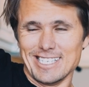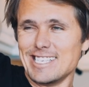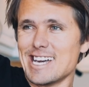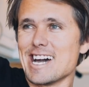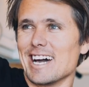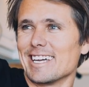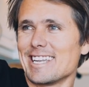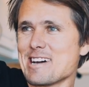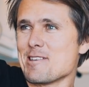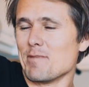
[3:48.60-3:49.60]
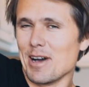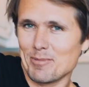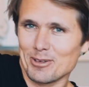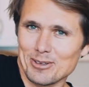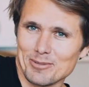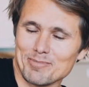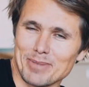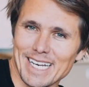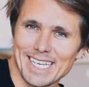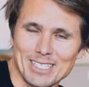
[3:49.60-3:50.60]
Yeah, now my
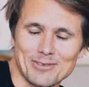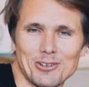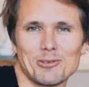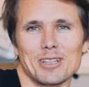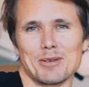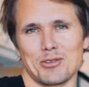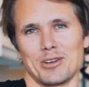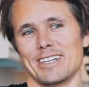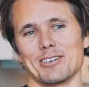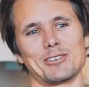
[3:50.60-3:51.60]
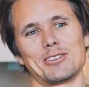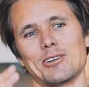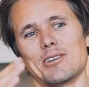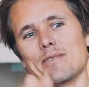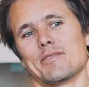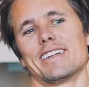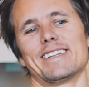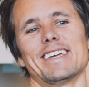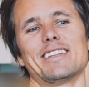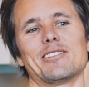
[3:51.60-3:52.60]
belly is full with a burrito, so I'm gonna
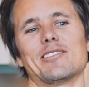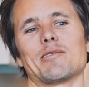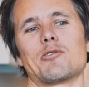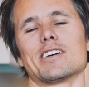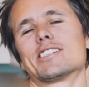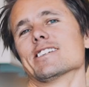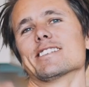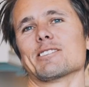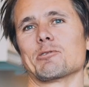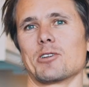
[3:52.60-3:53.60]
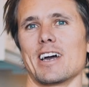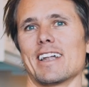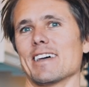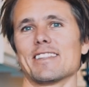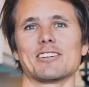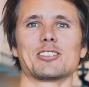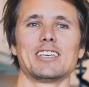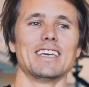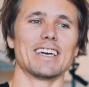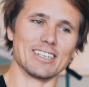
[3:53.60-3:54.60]
dig into some questions as we're not out there
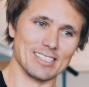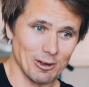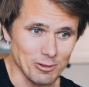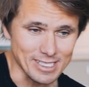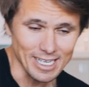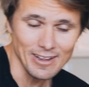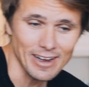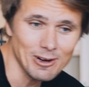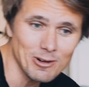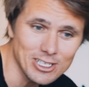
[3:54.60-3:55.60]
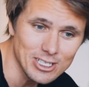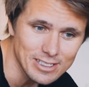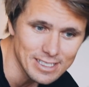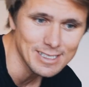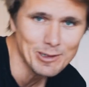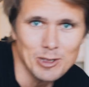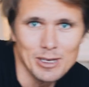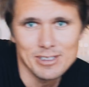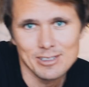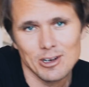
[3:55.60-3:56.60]
skiing, because I always get a lot of questions and
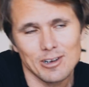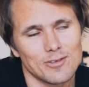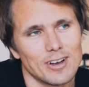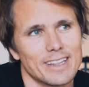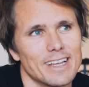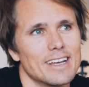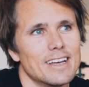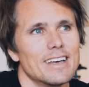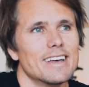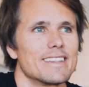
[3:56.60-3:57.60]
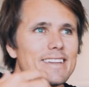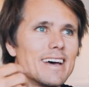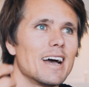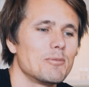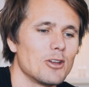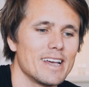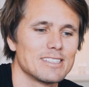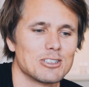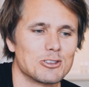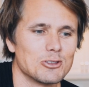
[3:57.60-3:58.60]
sometimes it's hard to find the time to
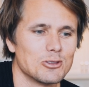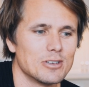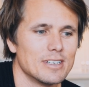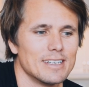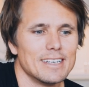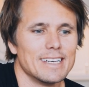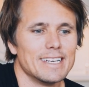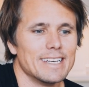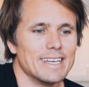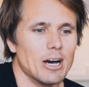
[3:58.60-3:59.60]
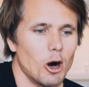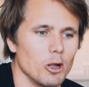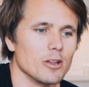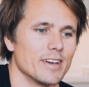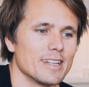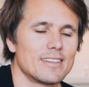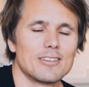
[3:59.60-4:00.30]
answer to all of it.